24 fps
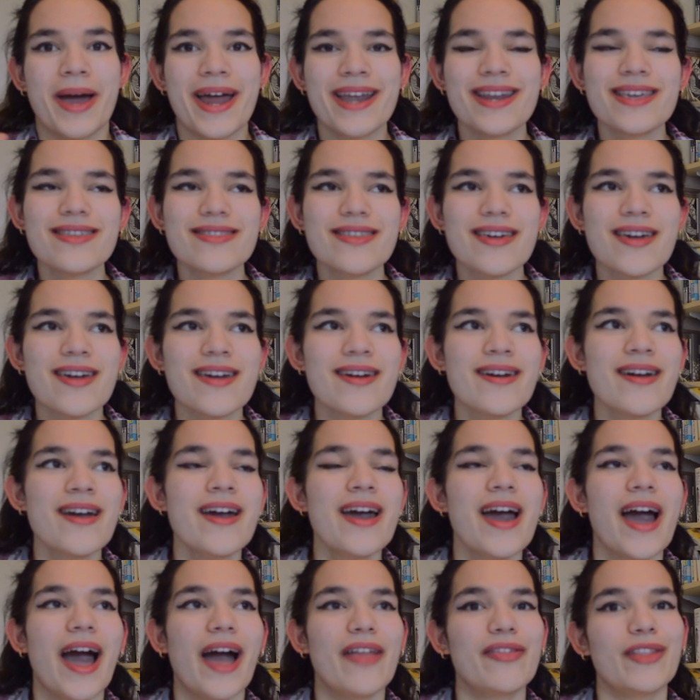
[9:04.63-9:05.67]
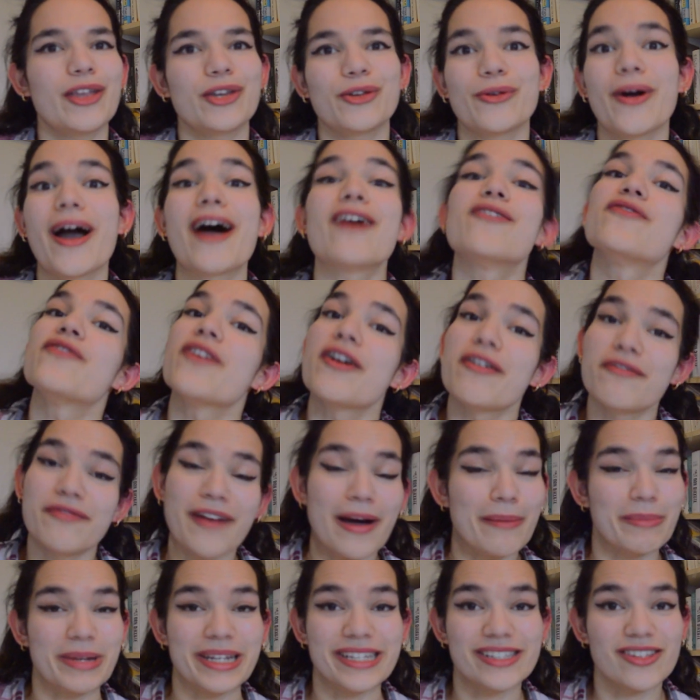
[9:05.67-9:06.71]
anything, and then you'll have
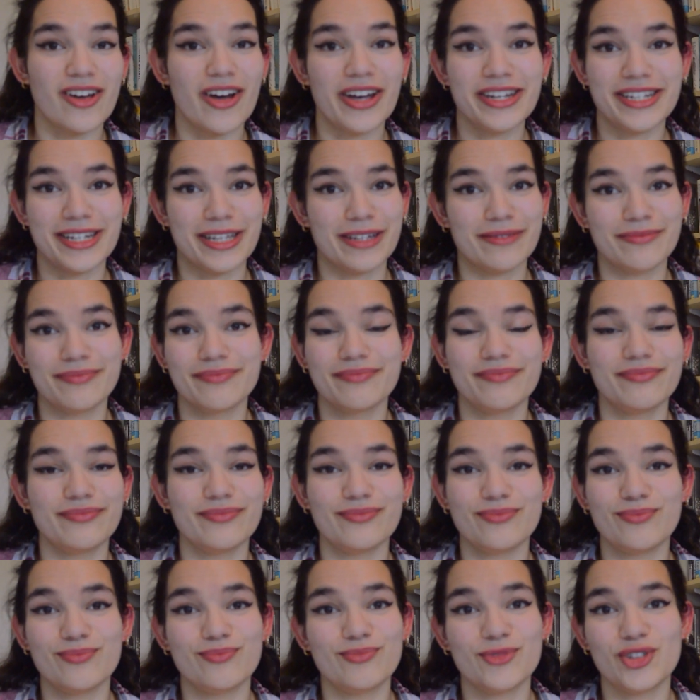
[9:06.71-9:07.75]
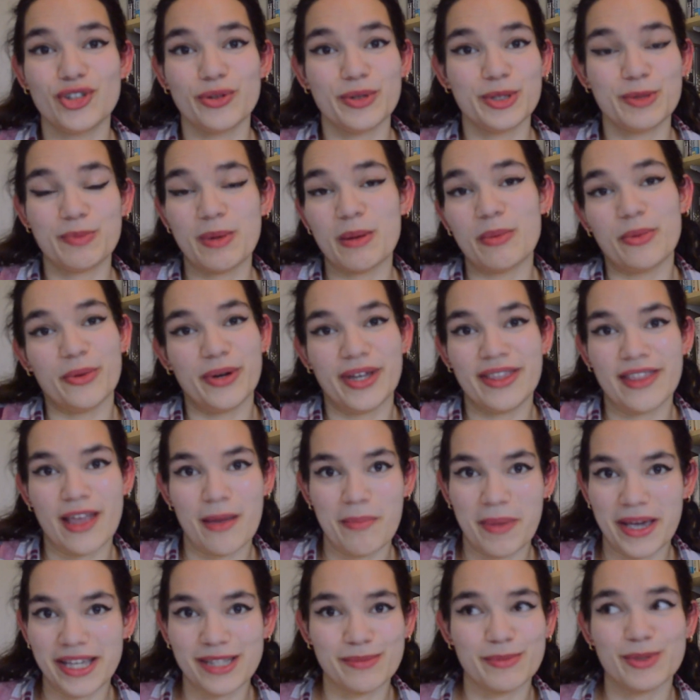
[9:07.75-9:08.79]
families hiding Jewish people in their
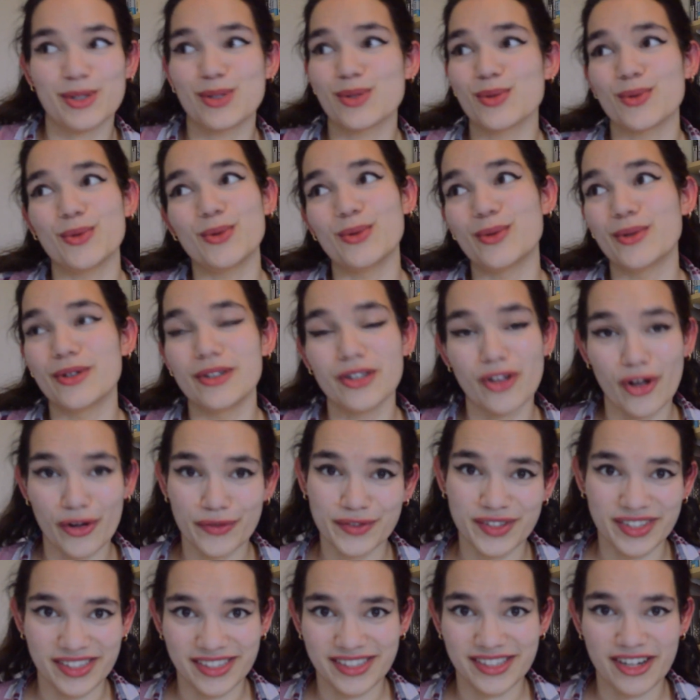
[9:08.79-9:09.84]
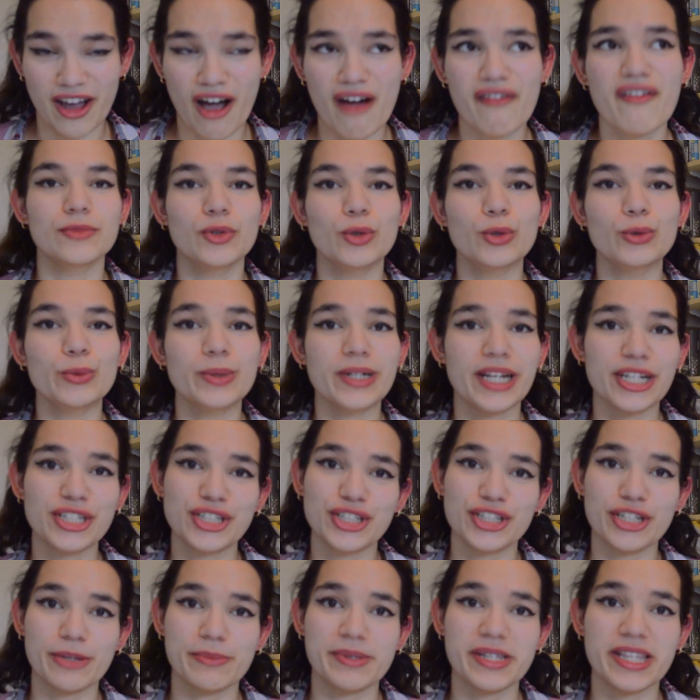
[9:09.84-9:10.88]
basements or lofts and stuff. All
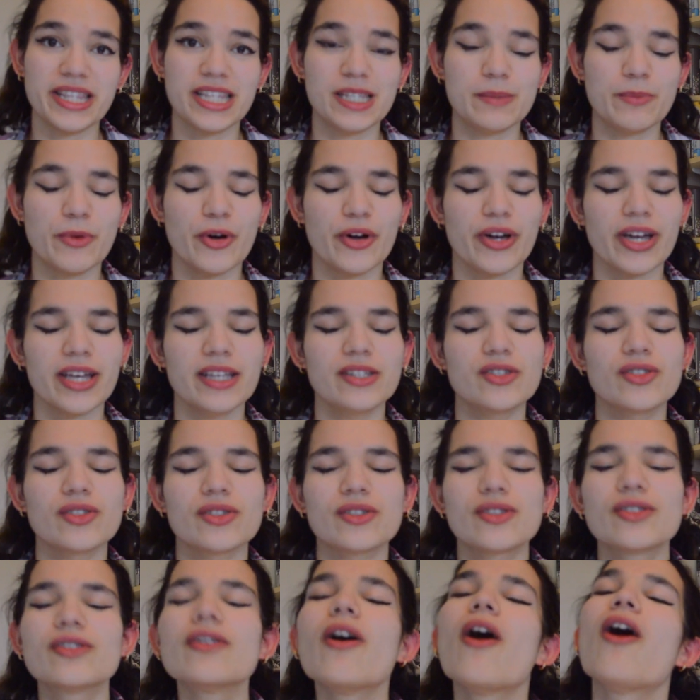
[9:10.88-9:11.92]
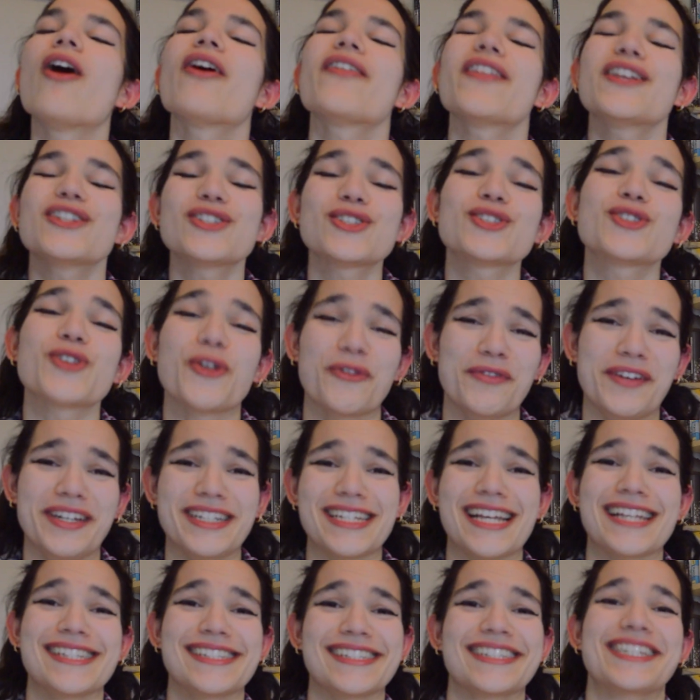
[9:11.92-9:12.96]
relationships in this book is just, oh, they're just so
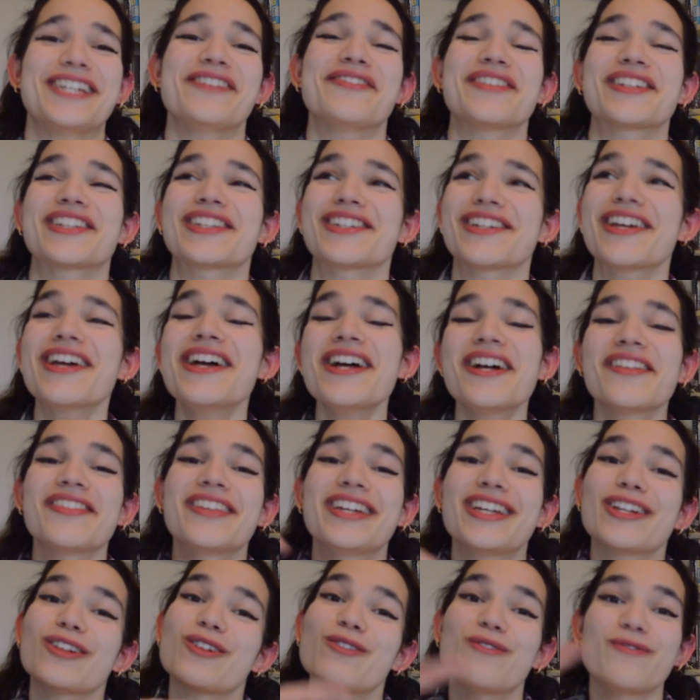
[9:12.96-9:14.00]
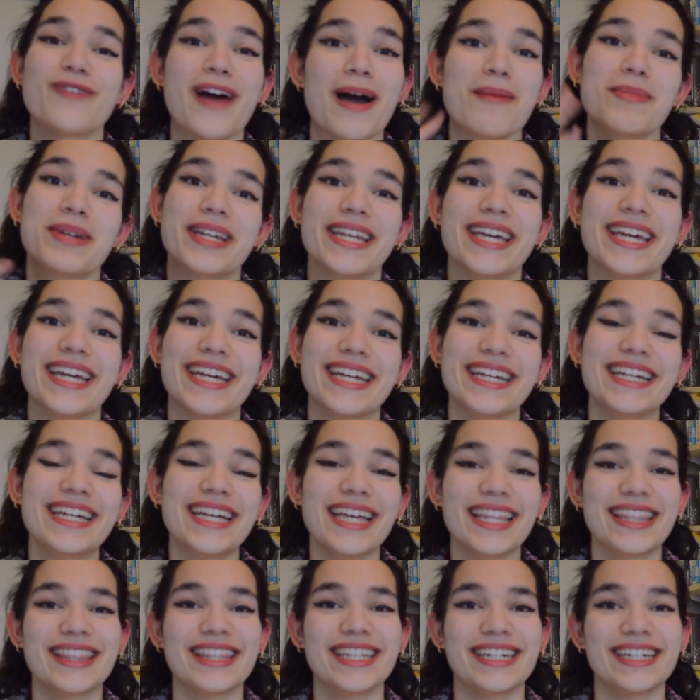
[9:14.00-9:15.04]
fantastically written. The little family
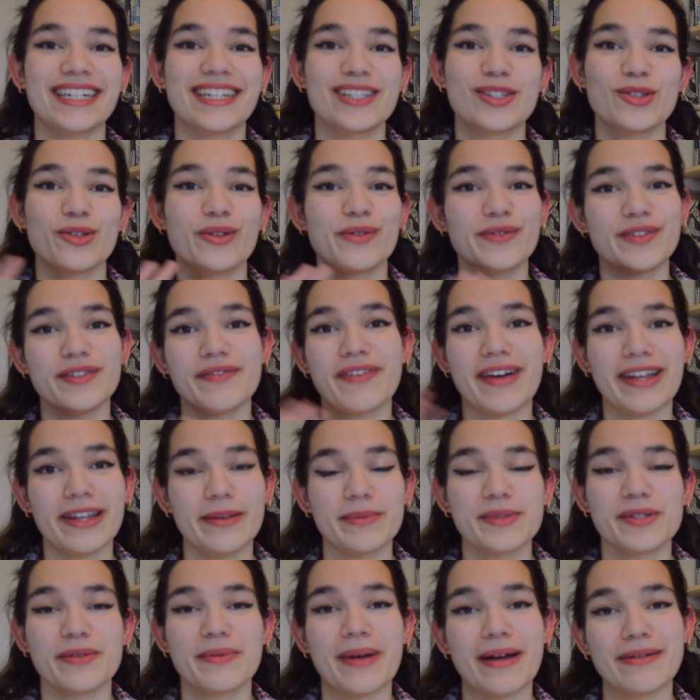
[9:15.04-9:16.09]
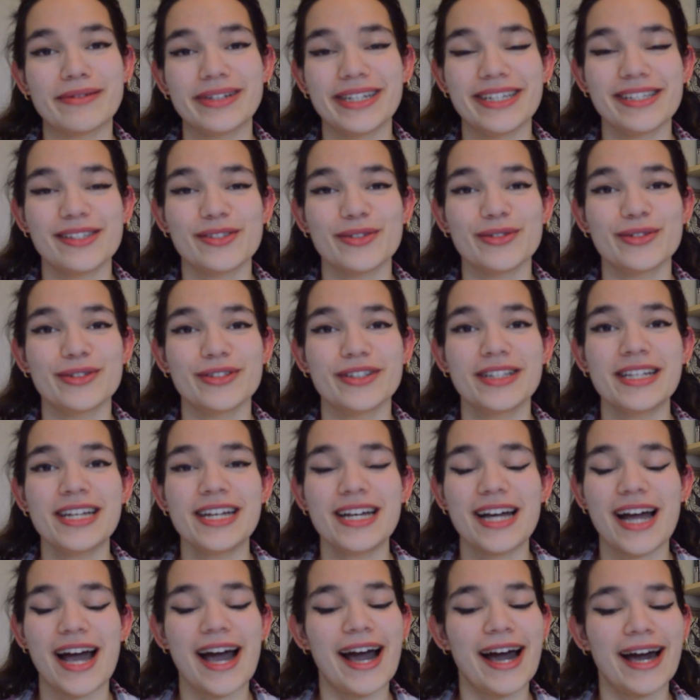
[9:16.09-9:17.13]
that sort of develops around Liesel
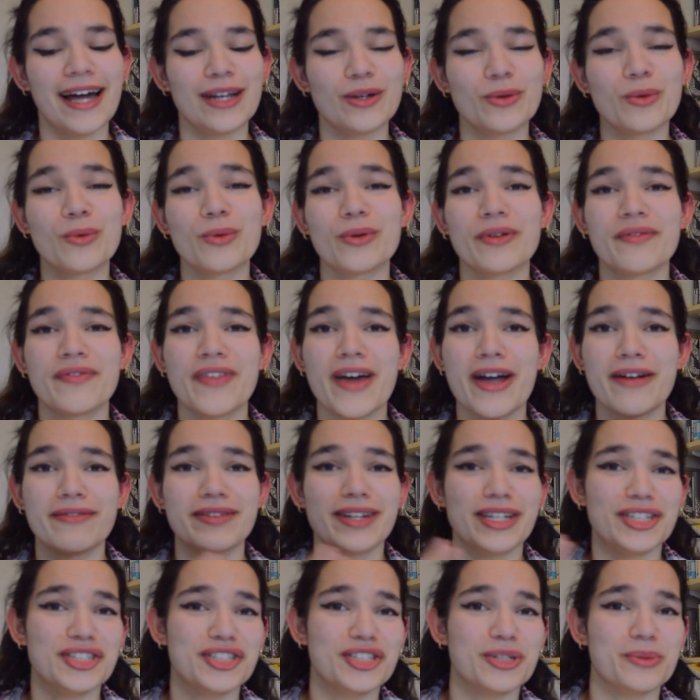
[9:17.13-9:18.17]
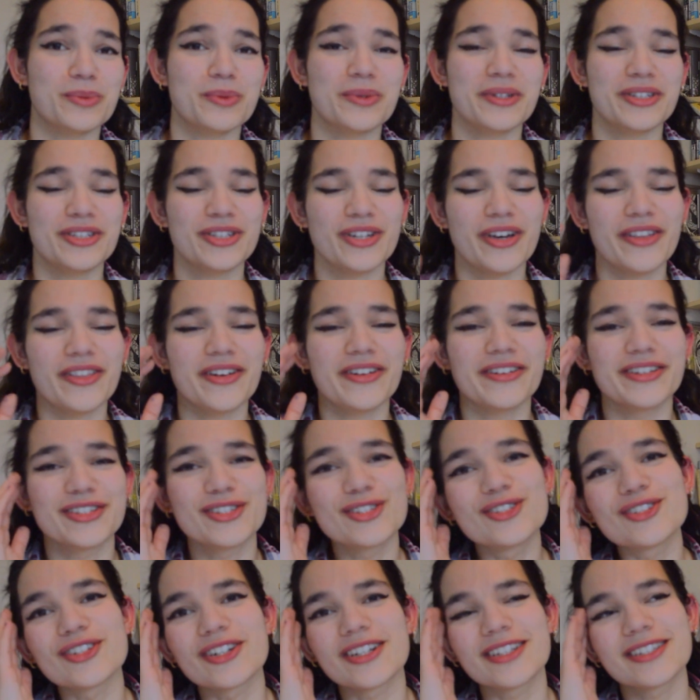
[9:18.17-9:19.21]
and all of their relationships with each other
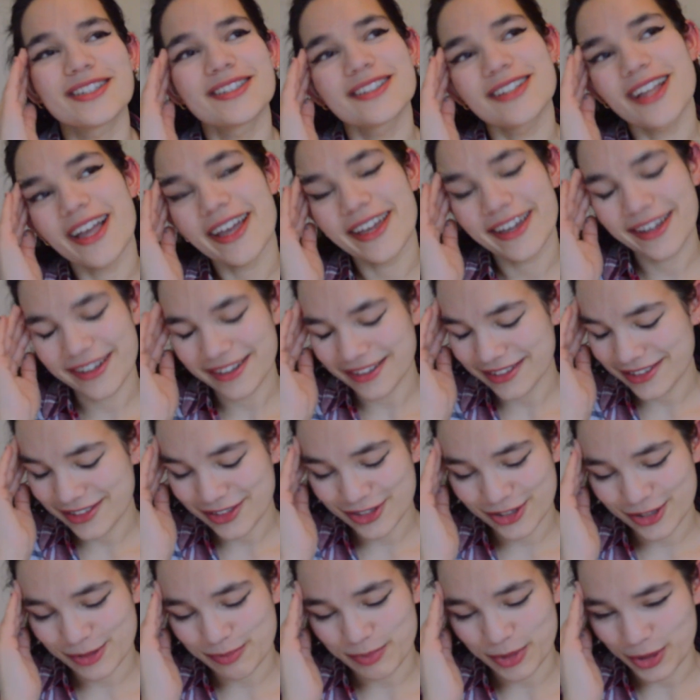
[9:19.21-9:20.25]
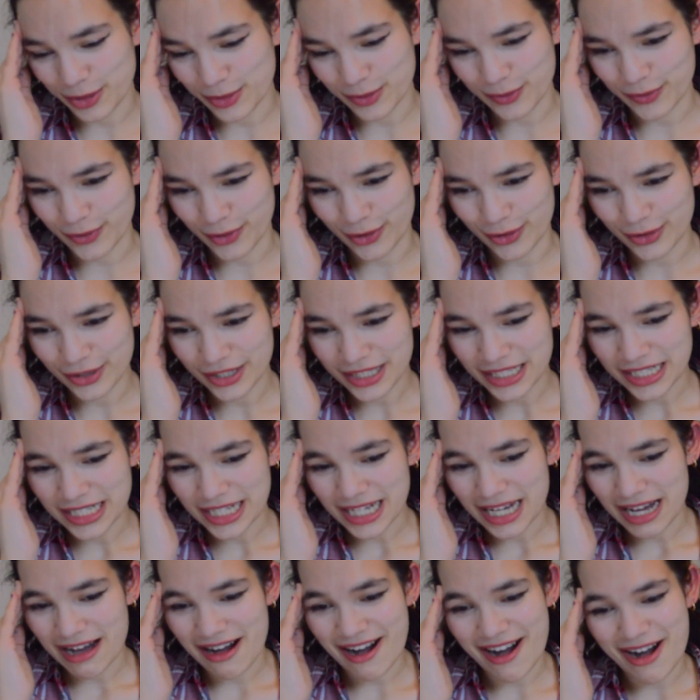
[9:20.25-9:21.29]
is just, like, it's just beautiful.
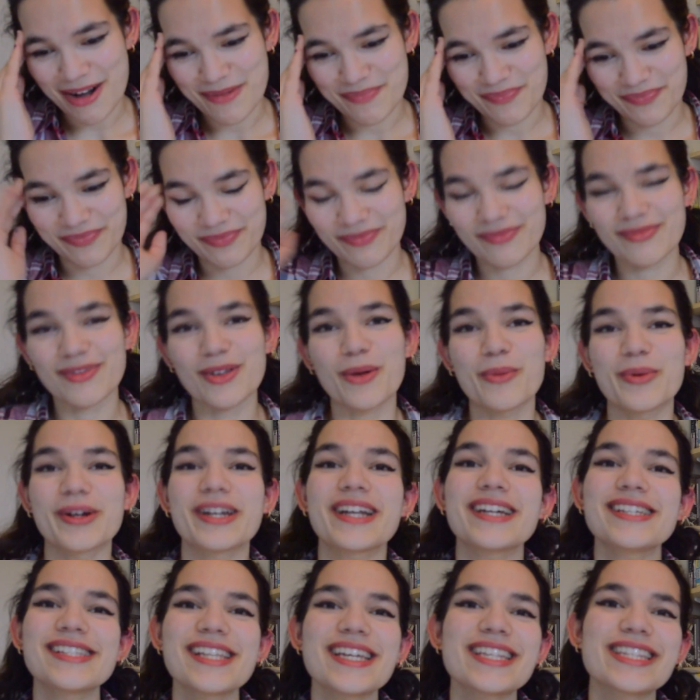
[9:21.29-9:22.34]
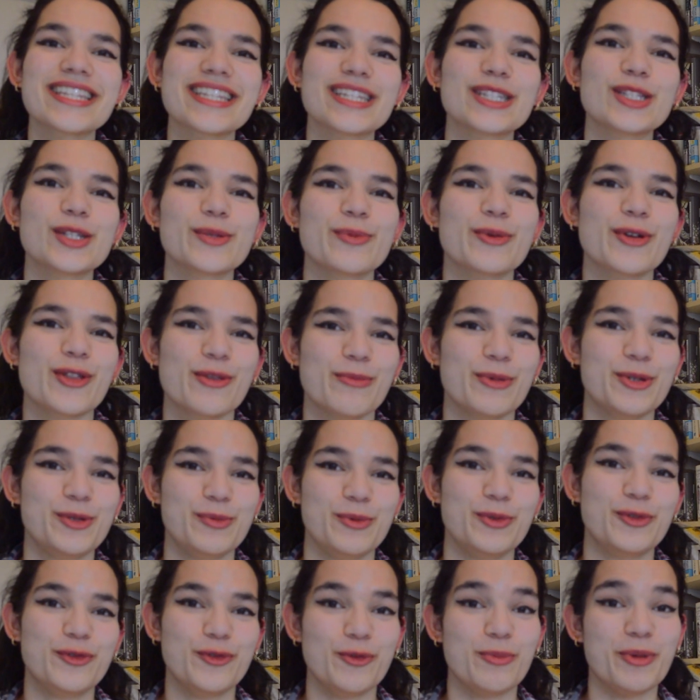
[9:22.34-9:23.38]
When I say that this is one of the most
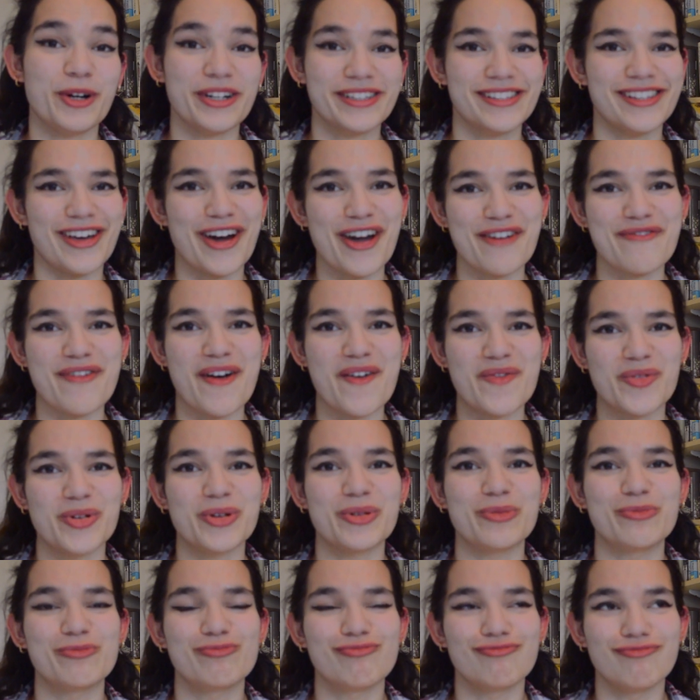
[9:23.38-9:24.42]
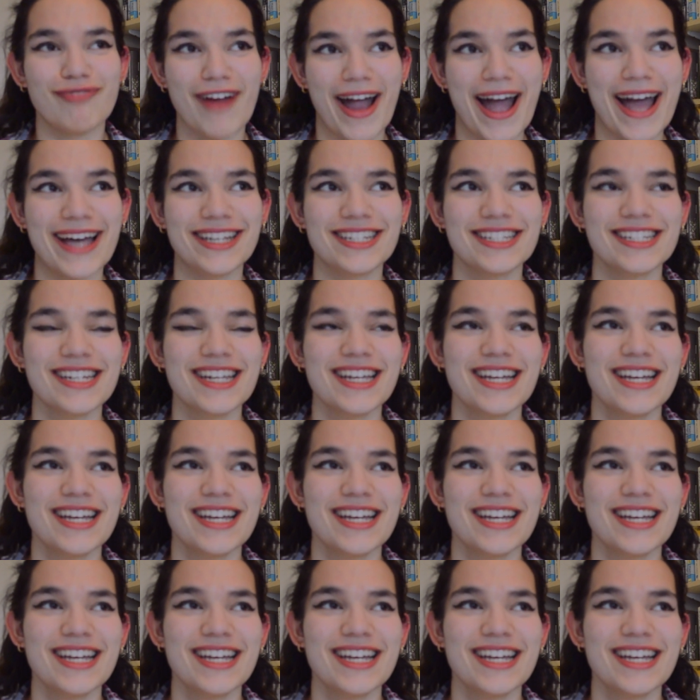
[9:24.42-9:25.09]
beautiful books that I've ever read,